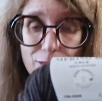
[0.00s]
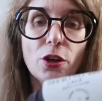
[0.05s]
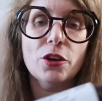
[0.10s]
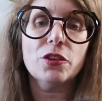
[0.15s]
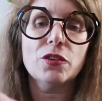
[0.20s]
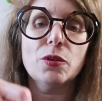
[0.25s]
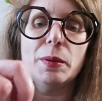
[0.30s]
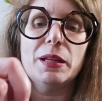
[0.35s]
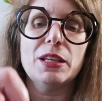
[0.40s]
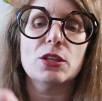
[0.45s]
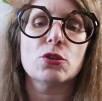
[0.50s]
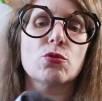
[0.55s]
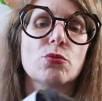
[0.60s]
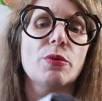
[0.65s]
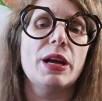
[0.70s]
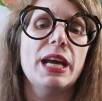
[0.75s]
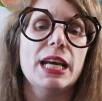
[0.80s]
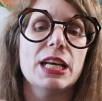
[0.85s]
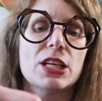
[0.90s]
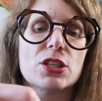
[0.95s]
looks a bit
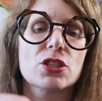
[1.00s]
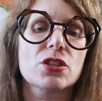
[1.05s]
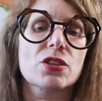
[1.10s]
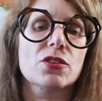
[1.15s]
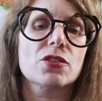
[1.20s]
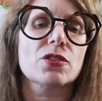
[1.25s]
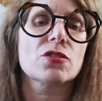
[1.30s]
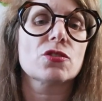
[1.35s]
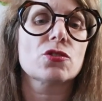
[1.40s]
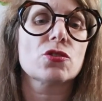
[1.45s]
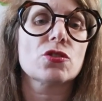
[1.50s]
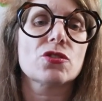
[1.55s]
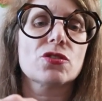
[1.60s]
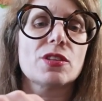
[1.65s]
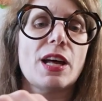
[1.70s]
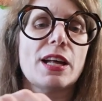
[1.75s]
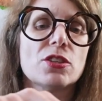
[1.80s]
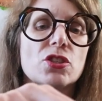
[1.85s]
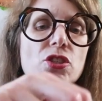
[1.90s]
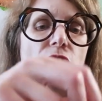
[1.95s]
grayish because it's just
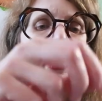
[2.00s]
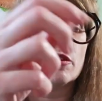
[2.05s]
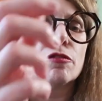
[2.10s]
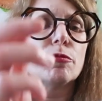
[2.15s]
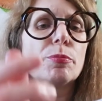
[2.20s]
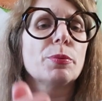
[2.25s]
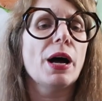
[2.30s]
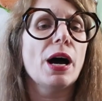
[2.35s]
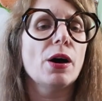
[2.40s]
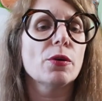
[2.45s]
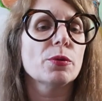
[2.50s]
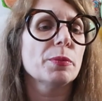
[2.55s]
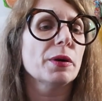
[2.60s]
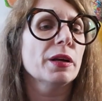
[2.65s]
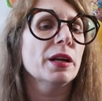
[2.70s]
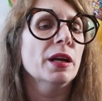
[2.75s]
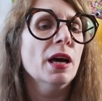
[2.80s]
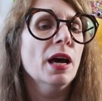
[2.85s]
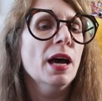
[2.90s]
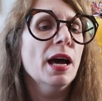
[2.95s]
that shade of brown,
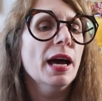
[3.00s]
but